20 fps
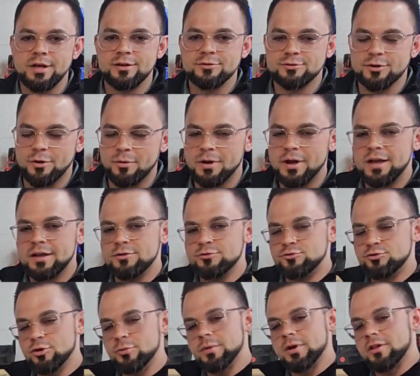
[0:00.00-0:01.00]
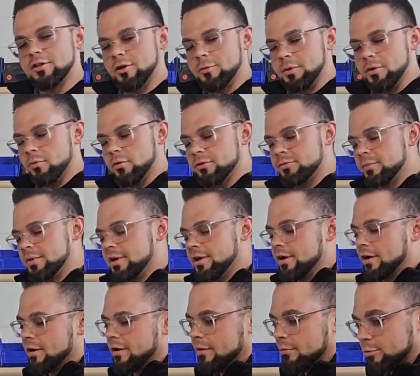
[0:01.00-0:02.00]
So zoom in a little bit with me
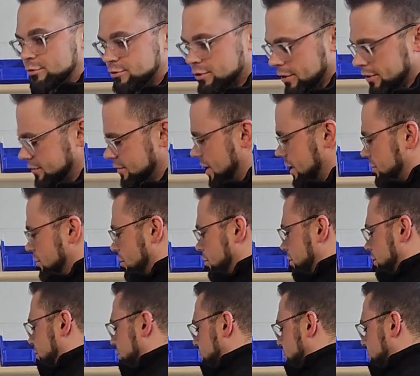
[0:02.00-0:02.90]
here, and we'll show you exactly what we're